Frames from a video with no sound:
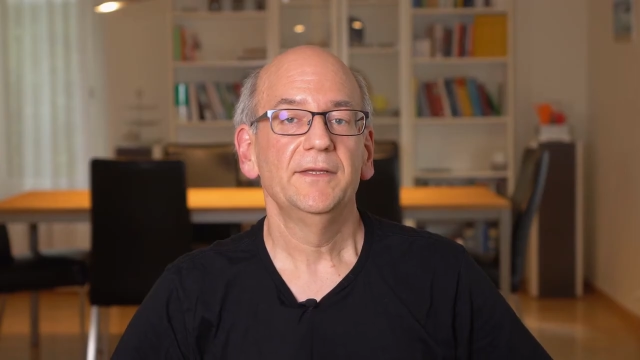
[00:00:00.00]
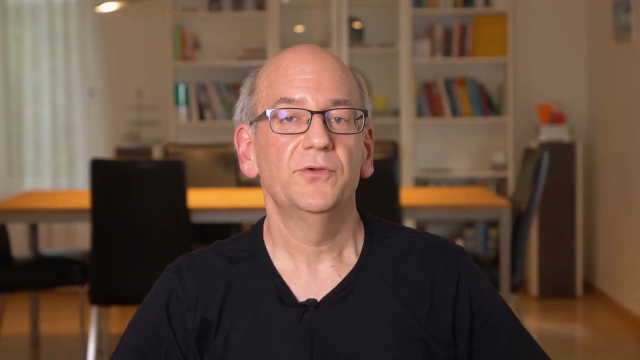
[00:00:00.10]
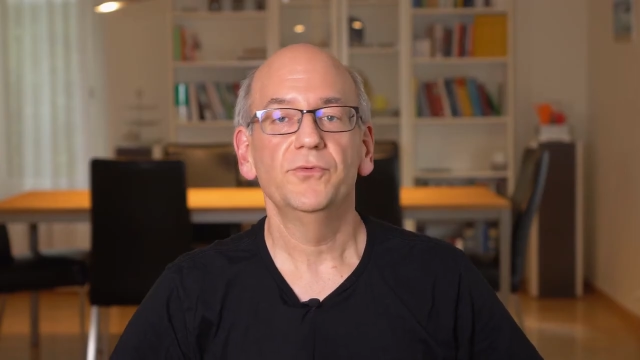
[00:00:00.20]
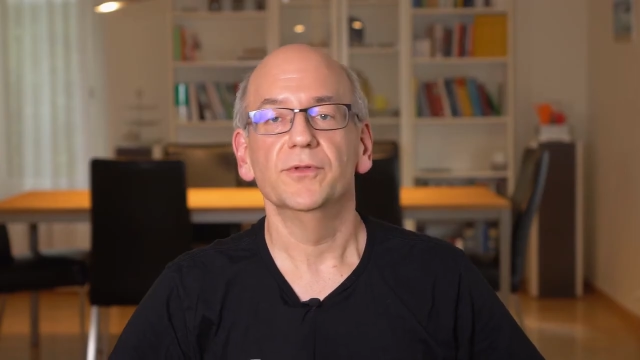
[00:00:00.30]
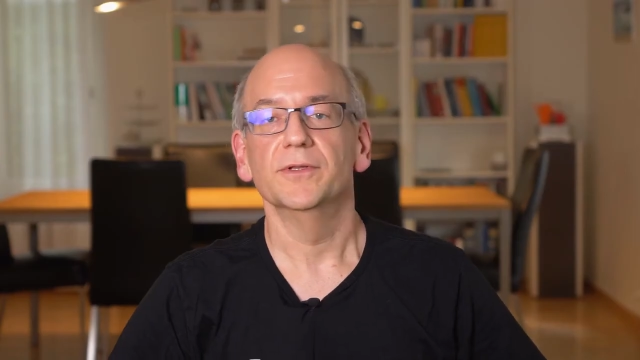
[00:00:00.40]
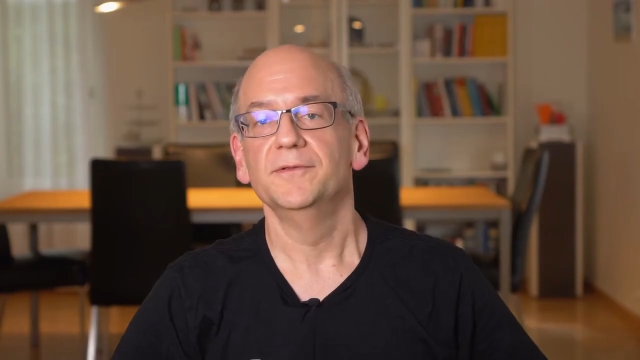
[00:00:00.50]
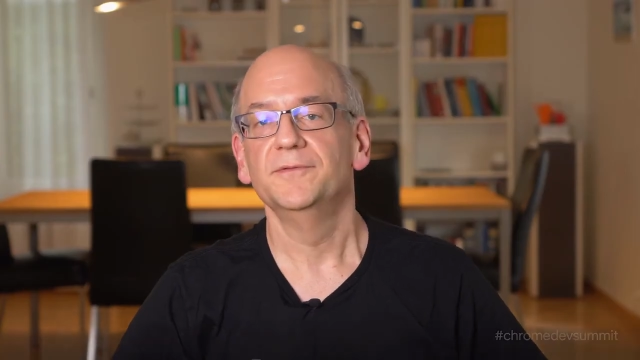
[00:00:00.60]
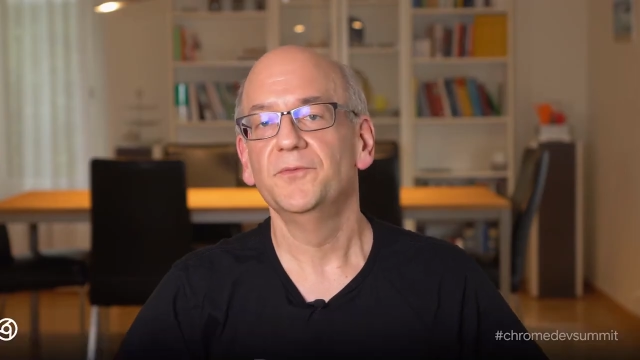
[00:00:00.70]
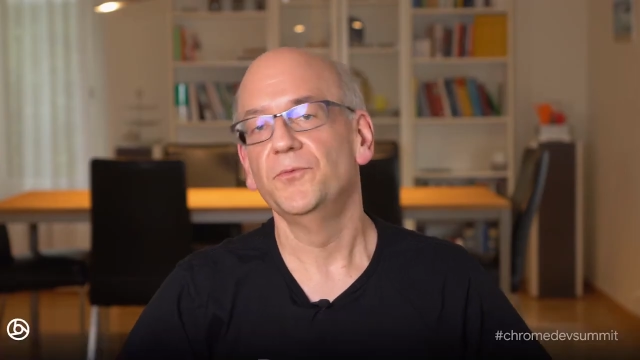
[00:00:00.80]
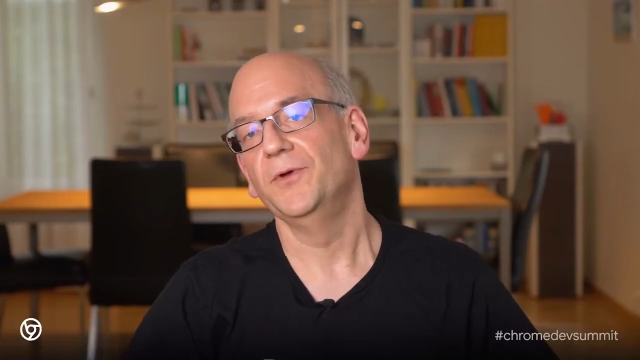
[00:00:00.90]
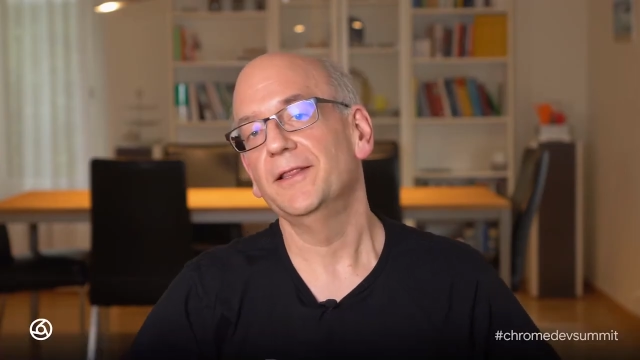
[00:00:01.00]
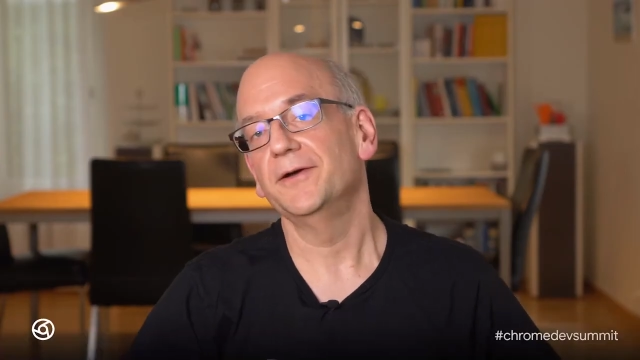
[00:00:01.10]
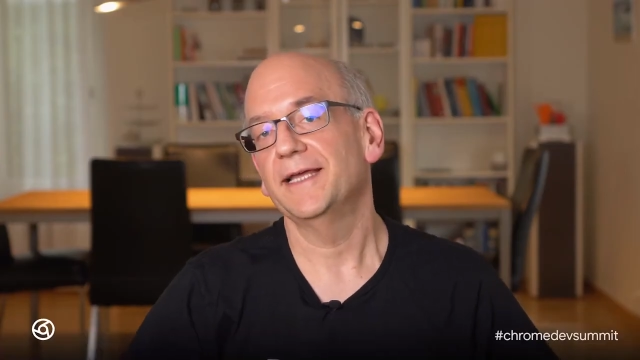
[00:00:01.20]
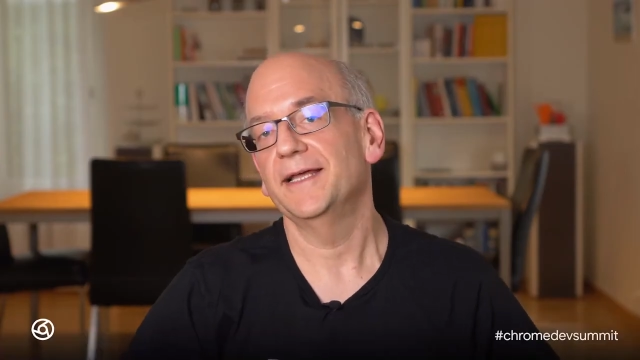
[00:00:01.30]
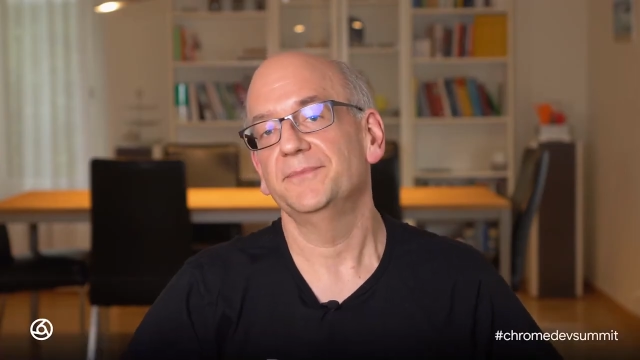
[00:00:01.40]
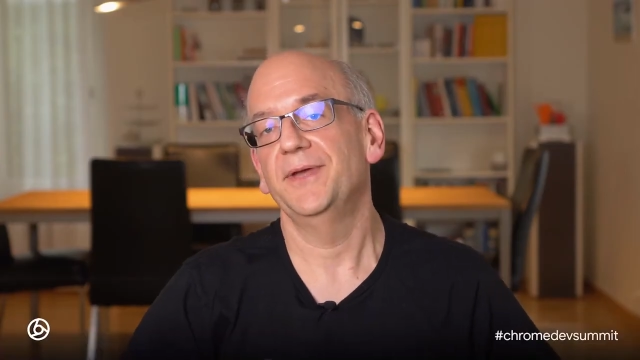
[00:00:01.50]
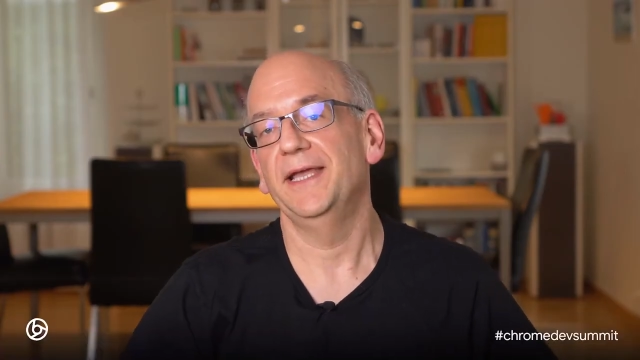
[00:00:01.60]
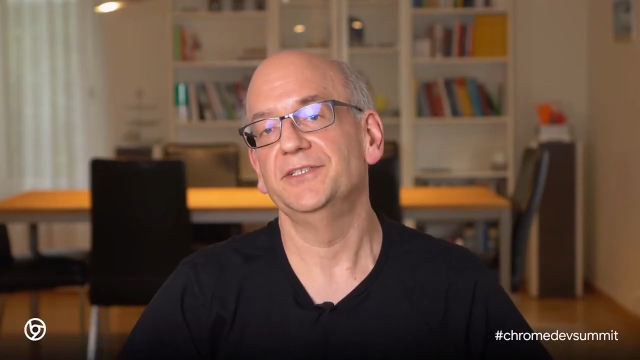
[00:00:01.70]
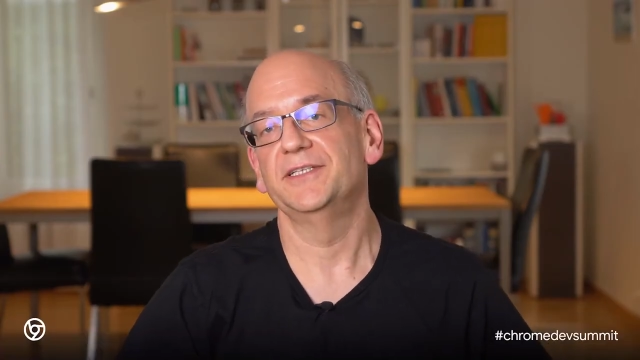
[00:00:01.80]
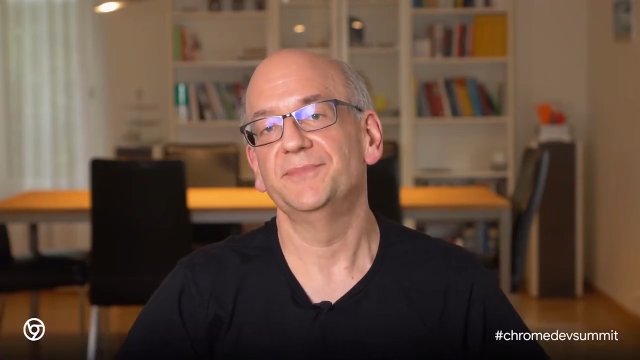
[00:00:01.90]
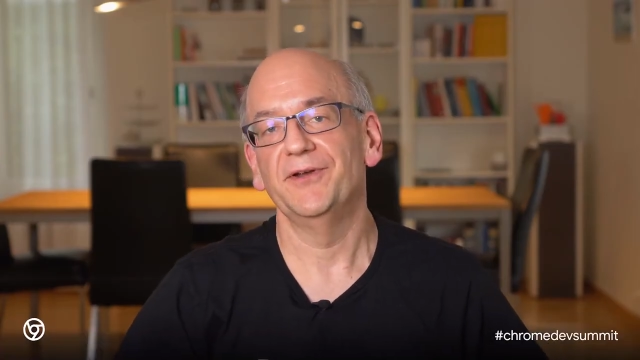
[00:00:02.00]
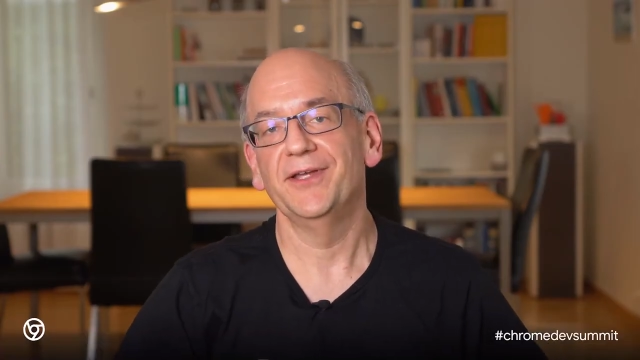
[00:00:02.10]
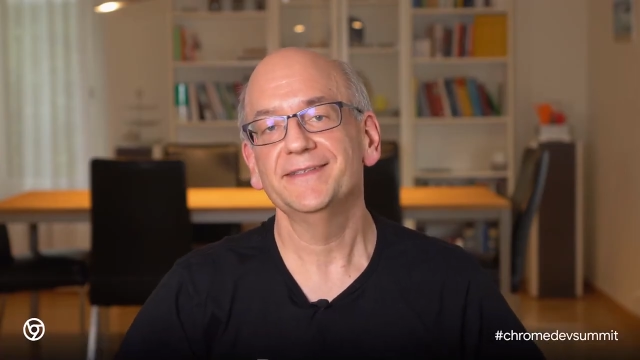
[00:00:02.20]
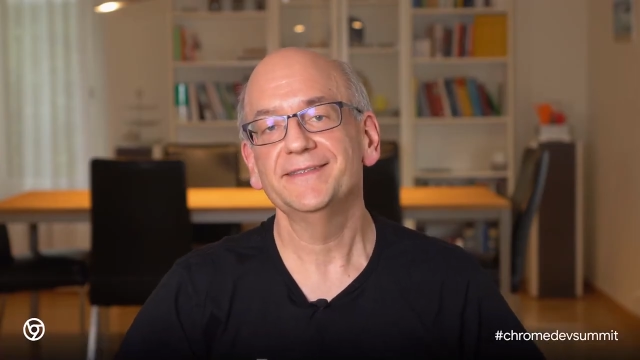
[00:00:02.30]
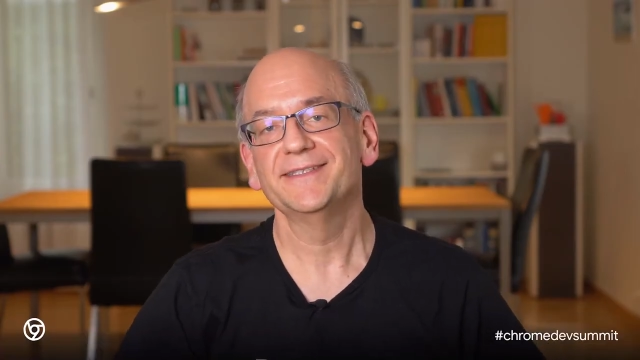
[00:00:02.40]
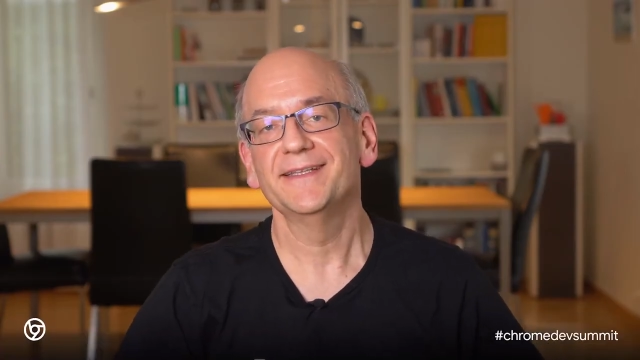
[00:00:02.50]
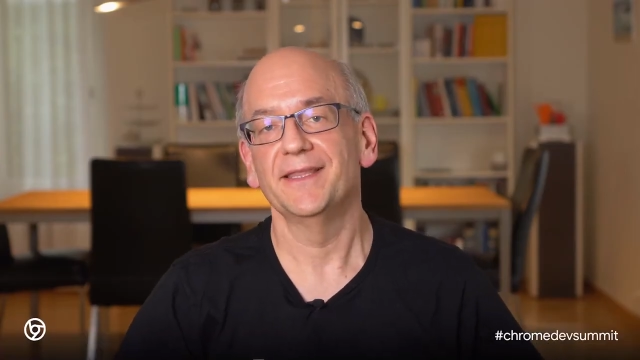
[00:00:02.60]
Cool! We looked at page experience,